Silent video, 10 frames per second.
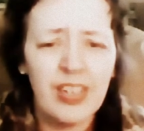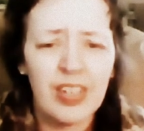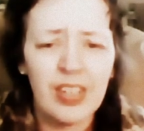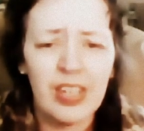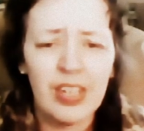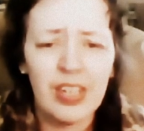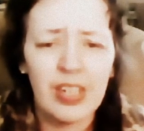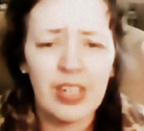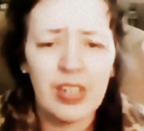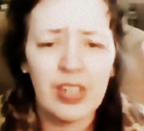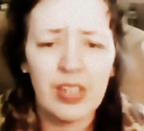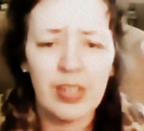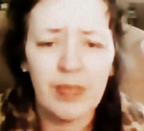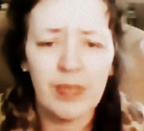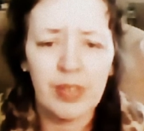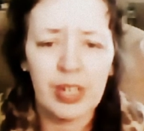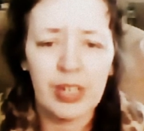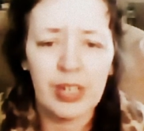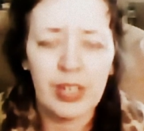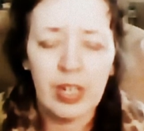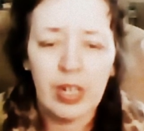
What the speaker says: I think it's encephalitis.